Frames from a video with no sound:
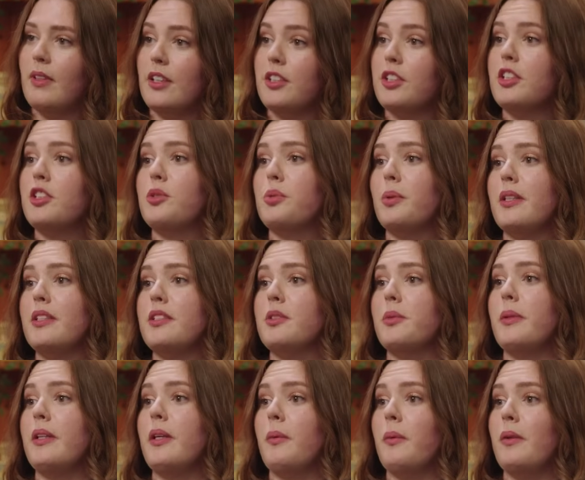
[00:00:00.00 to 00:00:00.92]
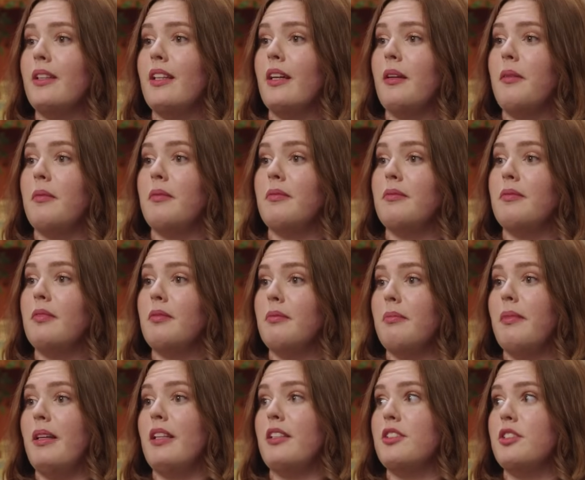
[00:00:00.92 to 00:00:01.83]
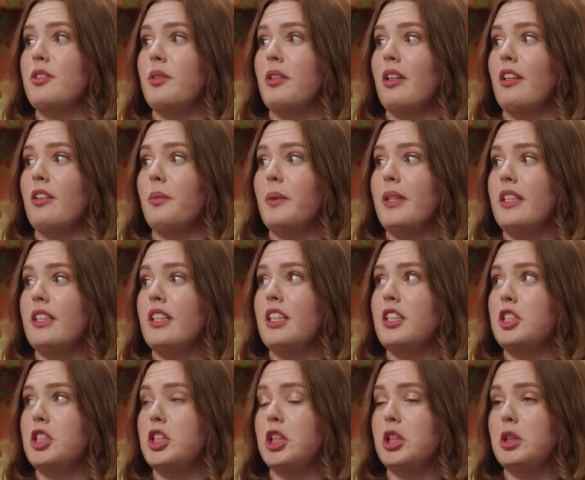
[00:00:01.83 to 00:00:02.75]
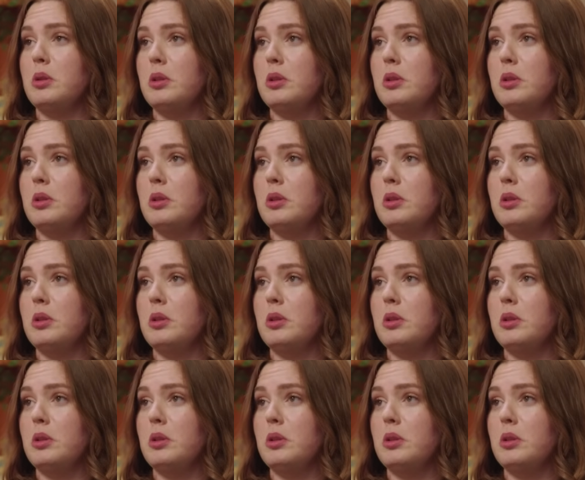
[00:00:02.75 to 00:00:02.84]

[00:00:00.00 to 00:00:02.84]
Actually, twice a week when they made us do it on the weekdays too.